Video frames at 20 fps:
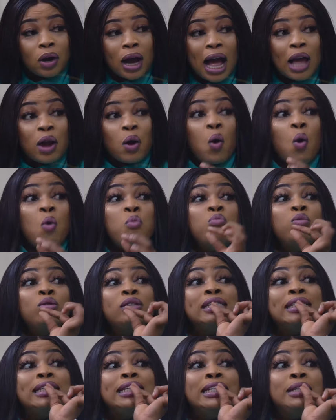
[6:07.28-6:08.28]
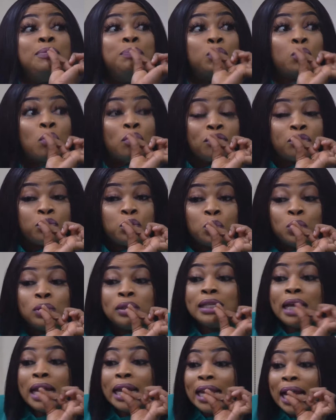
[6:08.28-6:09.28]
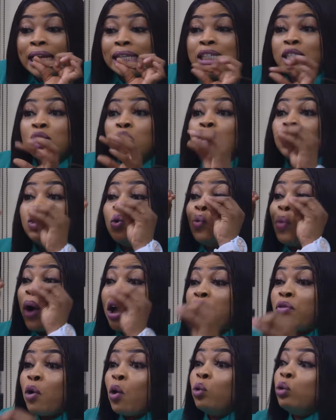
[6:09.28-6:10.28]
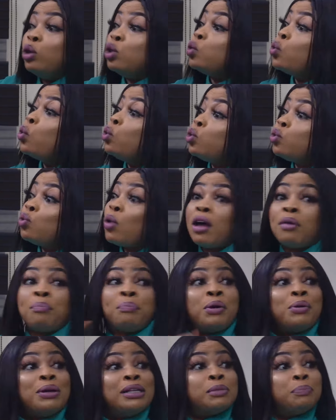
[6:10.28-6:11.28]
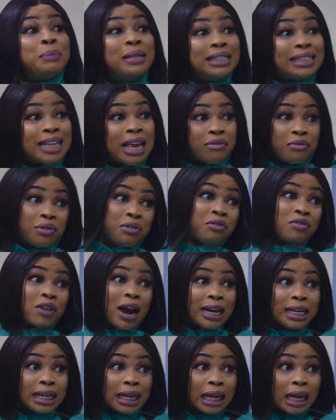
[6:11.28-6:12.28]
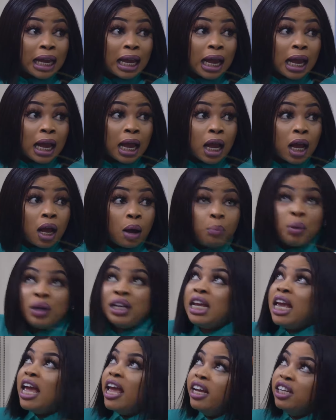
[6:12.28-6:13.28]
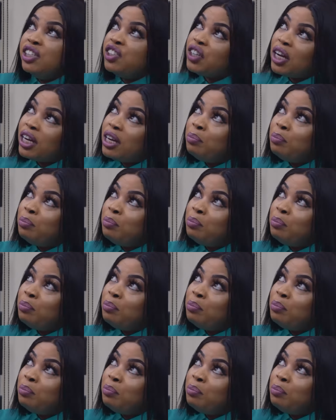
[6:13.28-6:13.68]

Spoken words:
I almost slipped off to say that the wife always goes to our parents' place every Friday. But the angel